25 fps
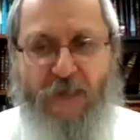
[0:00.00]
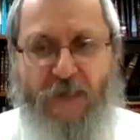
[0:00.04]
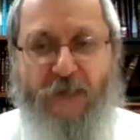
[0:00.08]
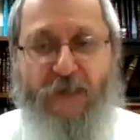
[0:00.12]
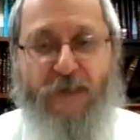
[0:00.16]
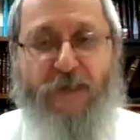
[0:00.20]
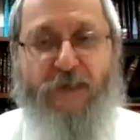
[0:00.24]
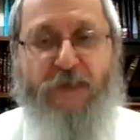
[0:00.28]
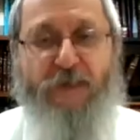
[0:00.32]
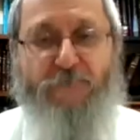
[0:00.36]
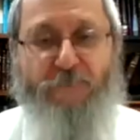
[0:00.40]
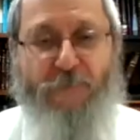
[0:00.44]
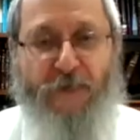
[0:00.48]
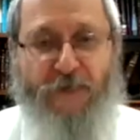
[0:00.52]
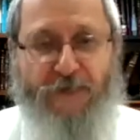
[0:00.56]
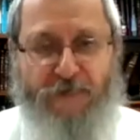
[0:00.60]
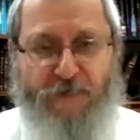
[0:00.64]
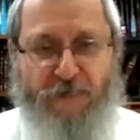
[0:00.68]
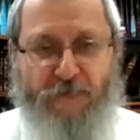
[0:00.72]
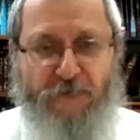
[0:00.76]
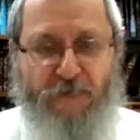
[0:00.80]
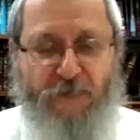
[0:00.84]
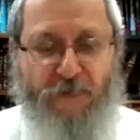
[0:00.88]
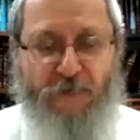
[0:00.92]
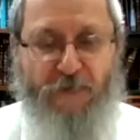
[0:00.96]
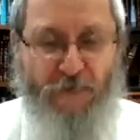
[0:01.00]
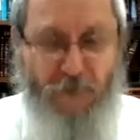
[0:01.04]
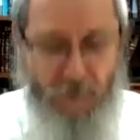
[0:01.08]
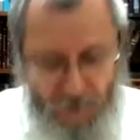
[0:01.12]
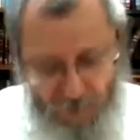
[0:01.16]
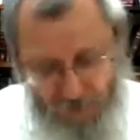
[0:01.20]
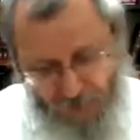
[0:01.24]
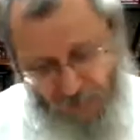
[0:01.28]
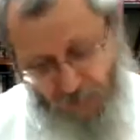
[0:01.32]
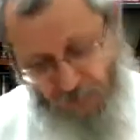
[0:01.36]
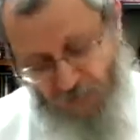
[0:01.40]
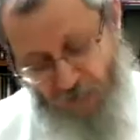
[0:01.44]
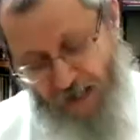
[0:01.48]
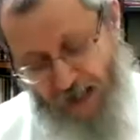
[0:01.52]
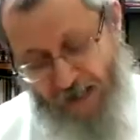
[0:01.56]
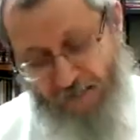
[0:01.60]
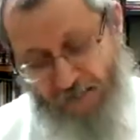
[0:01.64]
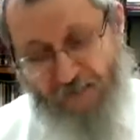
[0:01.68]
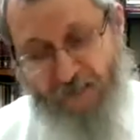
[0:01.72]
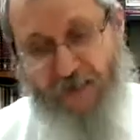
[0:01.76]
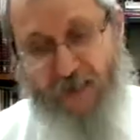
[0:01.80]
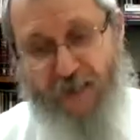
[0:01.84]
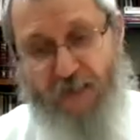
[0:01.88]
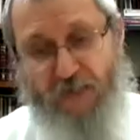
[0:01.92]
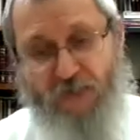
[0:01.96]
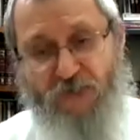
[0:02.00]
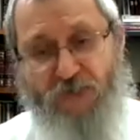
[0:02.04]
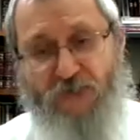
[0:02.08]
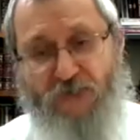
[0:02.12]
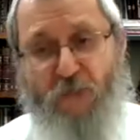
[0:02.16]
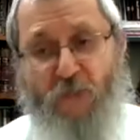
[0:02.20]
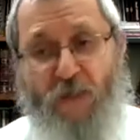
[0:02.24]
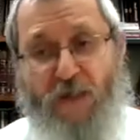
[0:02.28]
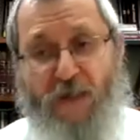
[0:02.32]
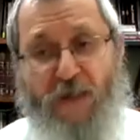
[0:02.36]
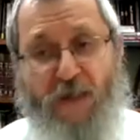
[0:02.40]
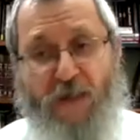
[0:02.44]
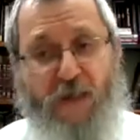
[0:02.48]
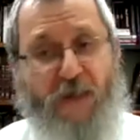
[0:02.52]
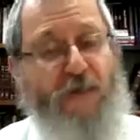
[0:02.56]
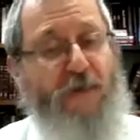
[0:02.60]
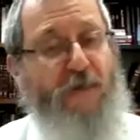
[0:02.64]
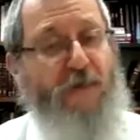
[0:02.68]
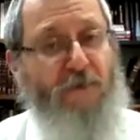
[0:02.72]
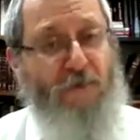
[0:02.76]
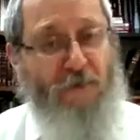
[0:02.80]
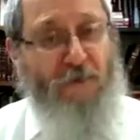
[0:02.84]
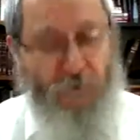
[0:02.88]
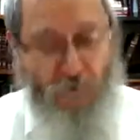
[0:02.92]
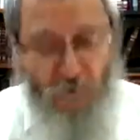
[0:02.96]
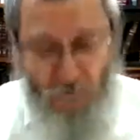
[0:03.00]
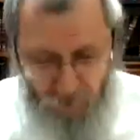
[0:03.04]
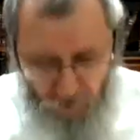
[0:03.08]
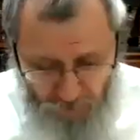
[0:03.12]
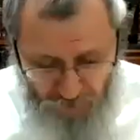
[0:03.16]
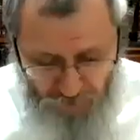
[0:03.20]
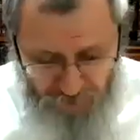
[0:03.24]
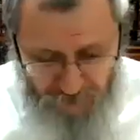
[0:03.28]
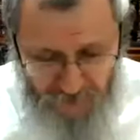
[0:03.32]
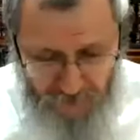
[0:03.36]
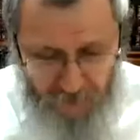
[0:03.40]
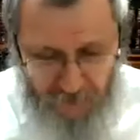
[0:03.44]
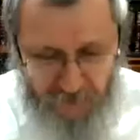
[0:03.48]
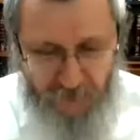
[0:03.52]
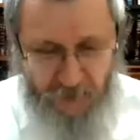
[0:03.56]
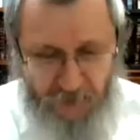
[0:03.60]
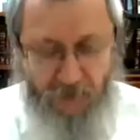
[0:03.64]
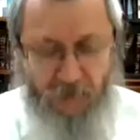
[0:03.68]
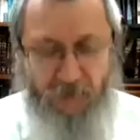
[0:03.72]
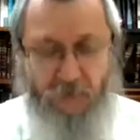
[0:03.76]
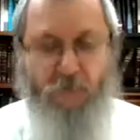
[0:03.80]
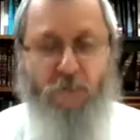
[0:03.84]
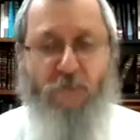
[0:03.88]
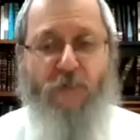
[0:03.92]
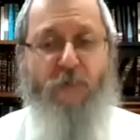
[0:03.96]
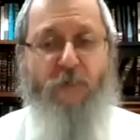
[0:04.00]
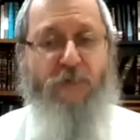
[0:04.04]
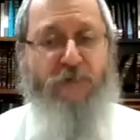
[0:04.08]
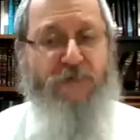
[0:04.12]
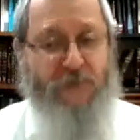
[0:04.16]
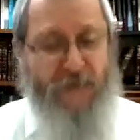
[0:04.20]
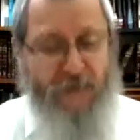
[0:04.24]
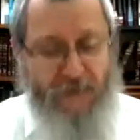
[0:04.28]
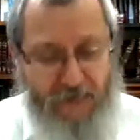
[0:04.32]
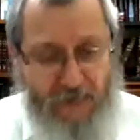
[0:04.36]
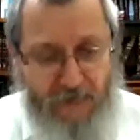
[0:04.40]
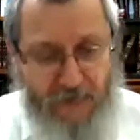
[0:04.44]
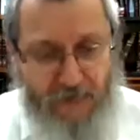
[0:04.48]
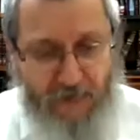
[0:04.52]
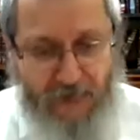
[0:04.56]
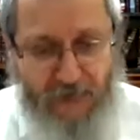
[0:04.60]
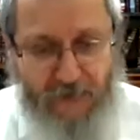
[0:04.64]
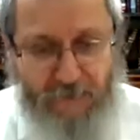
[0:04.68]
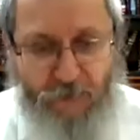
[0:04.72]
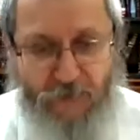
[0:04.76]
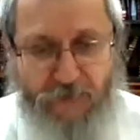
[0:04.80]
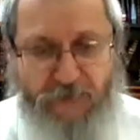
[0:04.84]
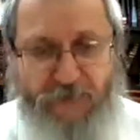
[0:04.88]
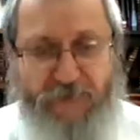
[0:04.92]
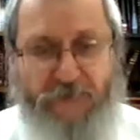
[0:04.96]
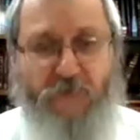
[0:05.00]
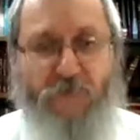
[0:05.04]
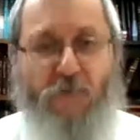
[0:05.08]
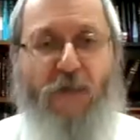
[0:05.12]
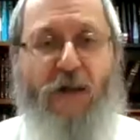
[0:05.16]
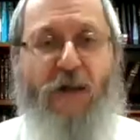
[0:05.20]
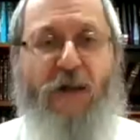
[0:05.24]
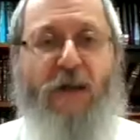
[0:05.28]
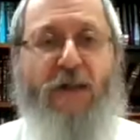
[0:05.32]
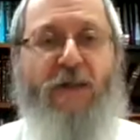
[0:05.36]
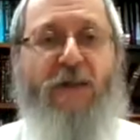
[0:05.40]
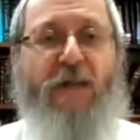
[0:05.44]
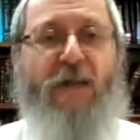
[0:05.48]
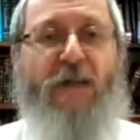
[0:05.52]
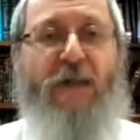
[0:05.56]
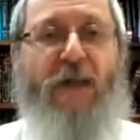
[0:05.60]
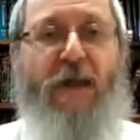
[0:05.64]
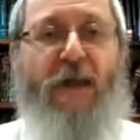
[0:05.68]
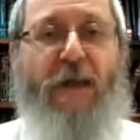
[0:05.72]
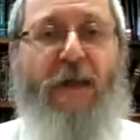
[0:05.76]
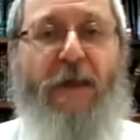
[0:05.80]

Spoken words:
It is possible to have a culture where you do use alcohol, where we say l'chaim once in a while,